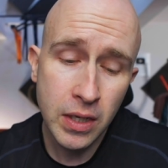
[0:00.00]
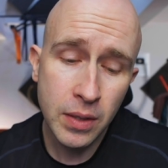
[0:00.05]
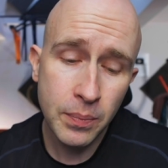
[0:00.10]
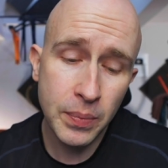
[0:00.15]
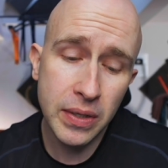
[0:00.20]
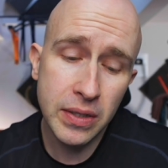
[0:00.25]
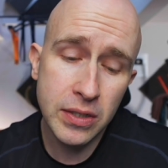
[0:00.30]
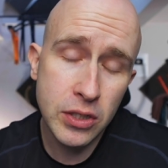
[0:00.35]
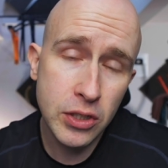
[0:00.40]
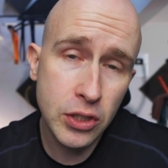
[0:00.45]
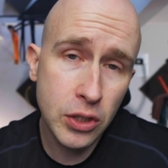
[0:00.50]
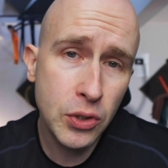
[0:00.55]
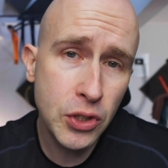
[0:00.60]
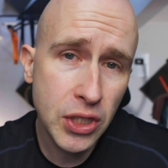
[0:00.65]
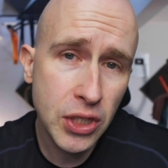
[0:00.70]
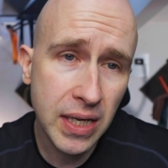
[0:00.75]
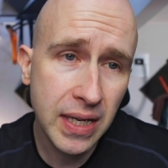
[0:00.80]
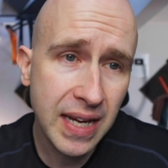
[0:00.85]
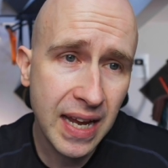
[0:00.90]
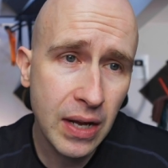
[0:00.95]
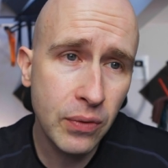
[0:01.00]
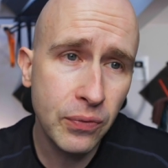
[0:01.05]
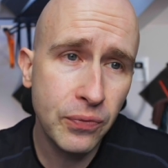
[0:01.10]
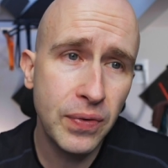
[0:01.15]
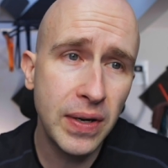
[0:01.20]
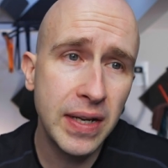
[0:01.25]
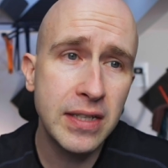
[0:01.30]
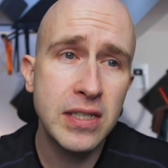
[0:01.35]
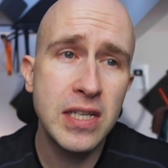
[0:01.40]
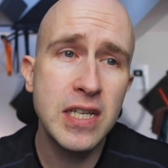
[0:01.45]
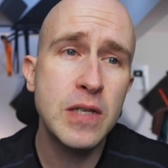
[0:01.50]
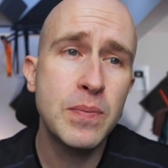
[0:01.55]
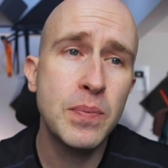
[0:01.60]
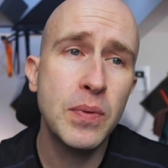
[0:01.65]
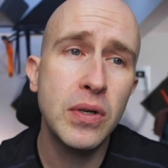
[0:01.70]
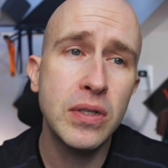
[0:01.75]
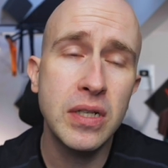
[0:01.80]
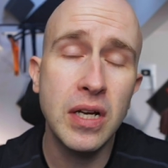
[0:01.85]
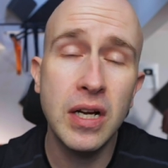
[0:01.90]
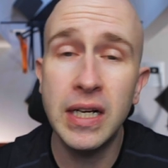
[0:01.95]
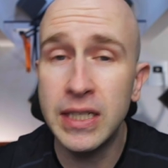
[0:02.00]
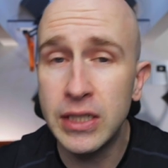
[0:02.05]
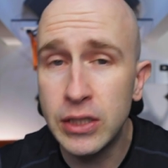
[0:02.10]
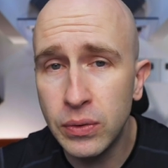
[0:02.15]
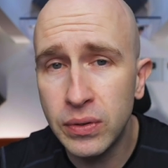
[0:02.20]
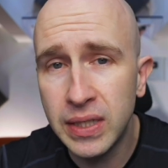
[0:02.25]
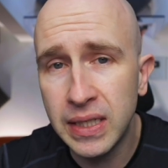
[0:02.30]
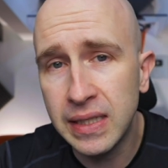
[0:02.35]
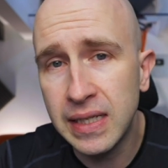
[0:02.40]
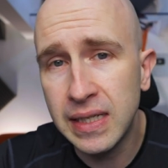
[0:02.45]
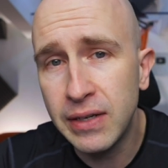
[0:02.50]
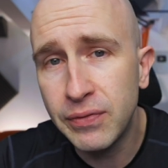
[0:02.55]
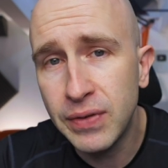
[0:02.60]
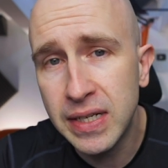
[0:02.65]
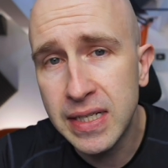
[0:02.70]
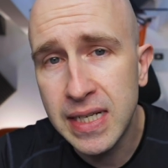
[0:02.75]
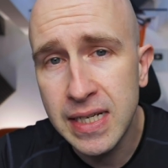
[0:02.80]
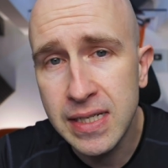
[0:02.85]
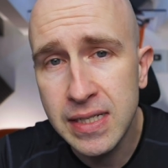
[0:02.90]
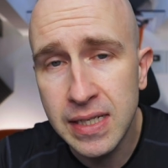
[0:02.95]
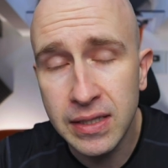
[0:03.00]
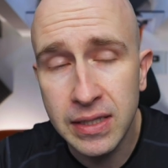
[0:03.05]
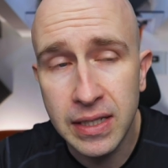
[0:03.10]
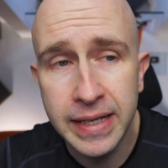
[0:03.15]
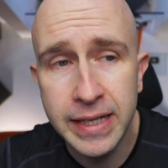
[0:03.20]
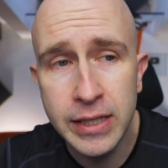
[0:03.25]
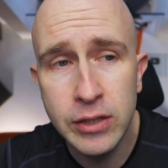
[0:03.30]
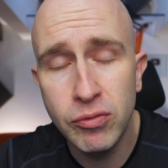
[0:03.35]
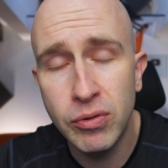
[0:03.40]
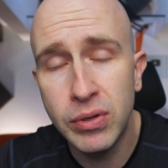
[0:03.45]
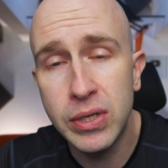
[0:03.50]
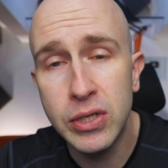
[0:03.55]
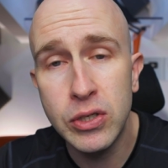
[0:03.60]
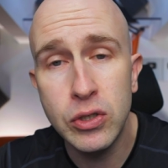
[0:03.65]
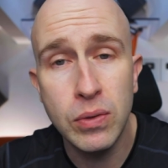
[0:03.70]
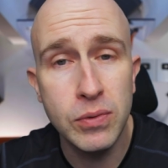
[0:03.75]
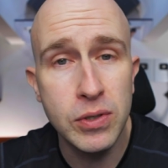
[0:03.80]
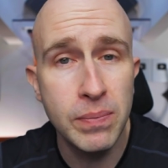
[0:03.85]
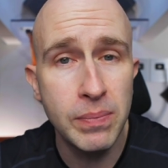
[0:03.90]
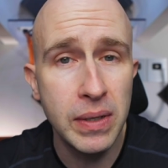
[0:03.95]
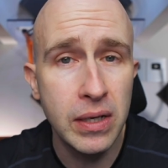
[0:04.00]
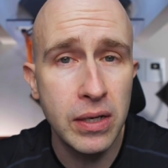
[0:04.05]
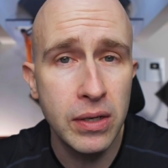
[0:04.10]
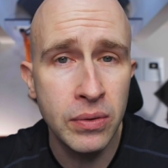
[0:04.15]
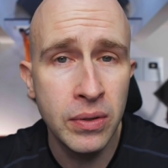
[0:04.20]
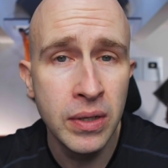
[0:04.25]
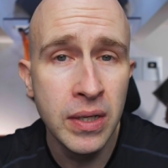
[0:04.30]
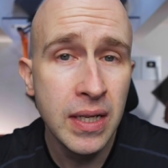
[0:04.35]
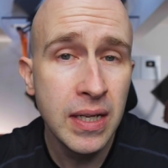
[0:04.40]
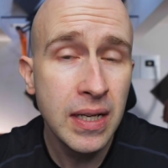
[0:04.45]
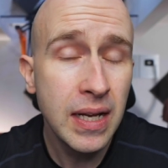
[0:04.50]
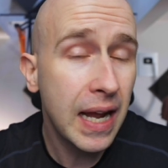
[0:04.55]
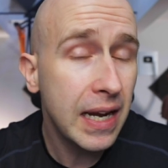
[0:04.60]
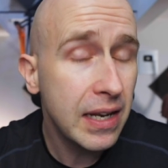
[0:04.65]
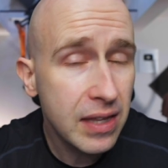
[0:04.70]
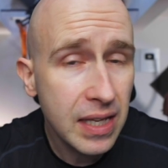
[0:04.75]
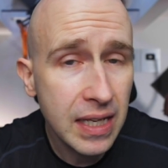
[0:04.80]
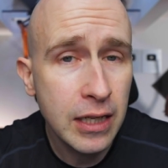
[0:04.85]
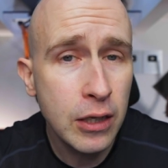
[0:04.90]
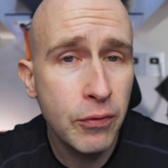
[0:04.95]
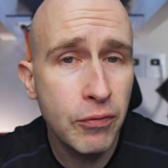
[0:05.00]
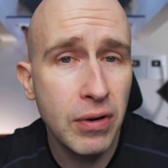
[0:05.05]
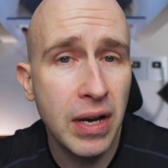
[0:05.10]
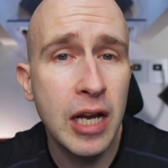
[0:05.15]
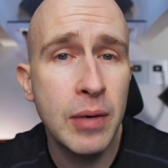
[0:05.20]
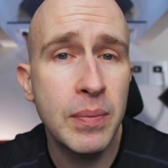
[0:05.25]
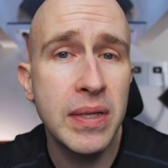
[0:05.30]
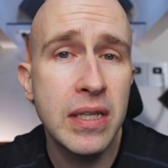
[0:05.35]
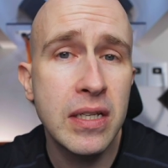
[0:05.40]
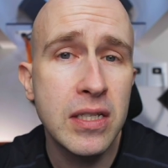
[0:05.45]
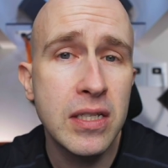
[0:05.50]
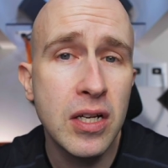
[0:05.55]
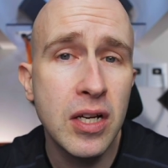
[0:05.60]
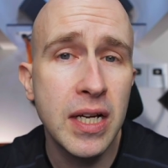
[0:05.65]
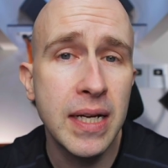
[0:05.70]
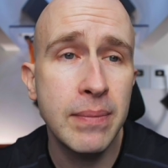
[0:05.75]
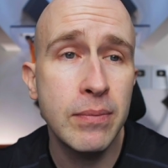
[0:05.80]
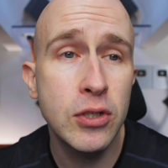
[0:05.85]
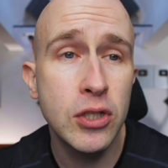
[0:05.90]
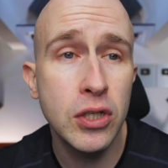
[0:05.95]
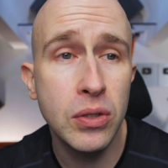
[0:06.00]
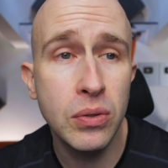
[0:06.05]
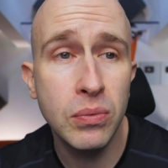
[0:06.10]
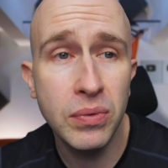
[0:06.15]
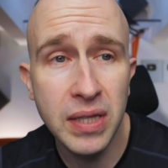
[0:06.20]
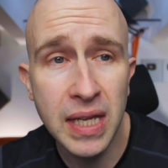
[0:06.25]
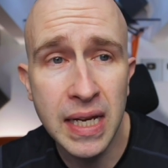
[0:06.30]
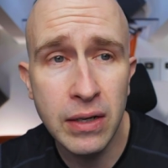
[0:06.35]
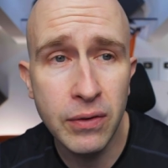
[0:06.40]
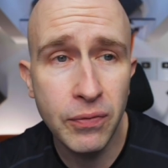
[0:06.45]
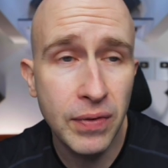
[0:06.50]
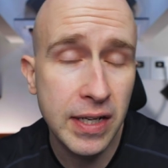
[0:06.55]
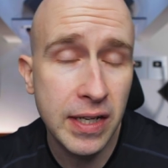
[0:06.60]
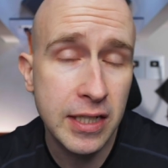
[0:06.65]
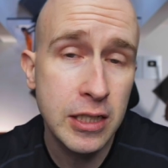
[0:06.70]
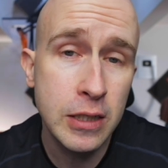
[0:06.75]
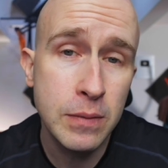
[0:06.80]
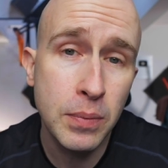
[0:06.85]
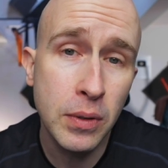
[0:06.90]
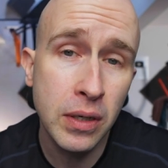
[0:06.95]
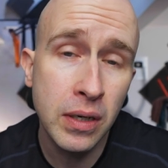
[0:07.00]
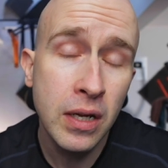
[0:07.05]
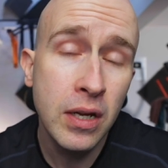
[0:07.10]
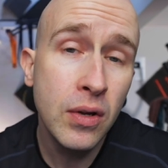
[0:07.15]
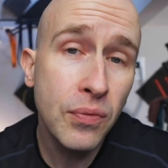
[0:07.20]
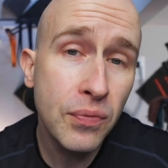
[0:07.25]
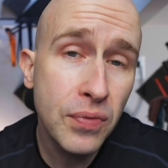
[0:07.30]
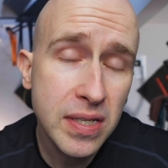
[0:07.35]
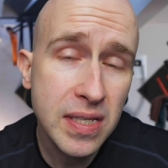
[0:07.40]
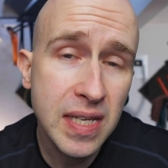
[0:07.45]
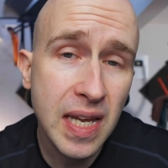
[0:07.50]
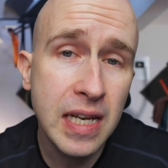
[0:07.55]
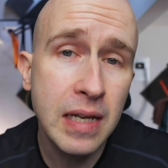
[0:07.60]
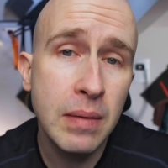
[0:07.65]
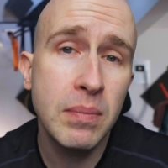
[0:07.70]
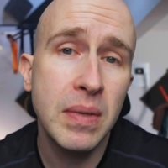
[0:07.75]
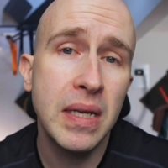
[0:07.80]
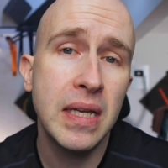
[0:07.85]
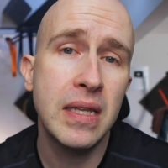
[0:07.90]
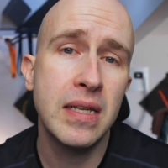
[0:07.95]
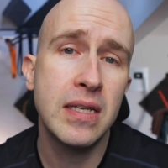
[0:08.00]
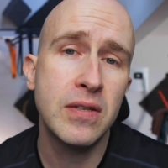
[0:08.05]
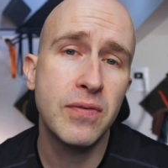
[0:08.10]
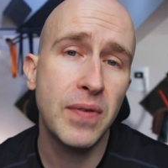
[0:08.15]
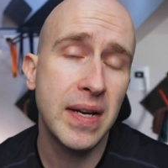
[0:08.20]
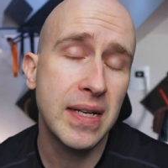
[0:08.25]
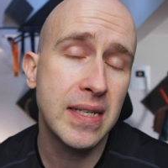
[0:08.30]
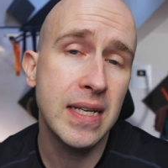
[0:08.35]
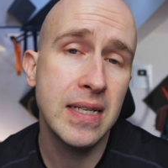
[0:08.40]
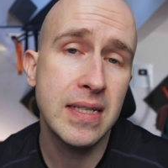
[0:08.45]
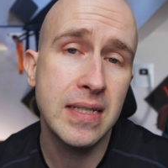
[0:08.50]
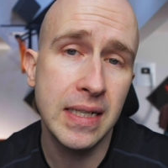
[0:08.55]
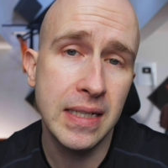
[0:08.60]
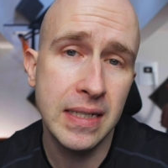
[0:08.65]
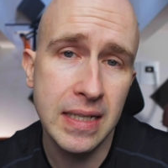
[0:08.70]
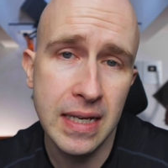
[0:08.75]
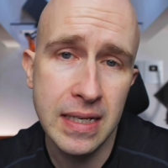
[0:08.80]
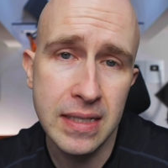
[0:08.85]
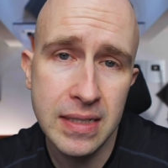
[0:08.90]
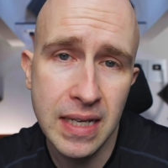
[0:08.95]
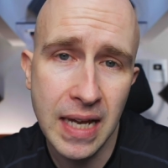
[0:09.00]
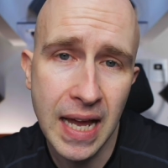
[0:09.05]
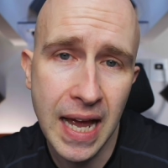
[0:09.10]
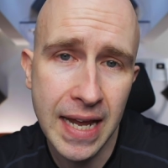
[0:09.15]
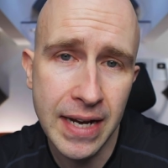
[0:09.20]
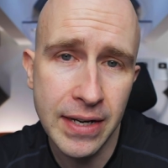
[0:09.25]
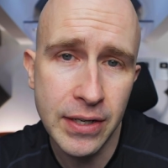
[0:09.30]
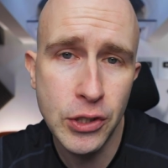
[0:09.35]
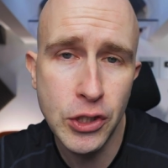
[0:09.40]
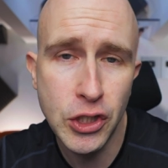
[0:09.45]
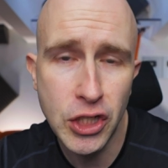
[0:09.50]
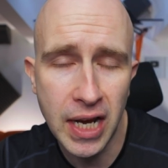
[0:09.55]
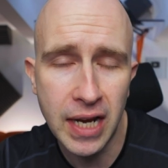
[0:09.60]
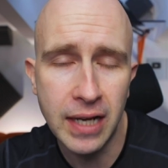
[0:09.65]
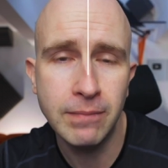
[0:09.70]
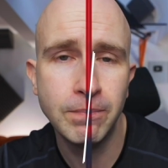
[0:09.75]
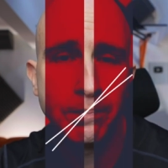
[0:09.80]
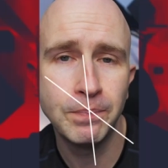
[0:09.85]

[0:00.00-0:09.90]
But do check out Flexispot. I do think they're fantastic. The links are in the description below. And thank you for allowing me the time to thank Flexispot for sending me this fantastic desk and chair.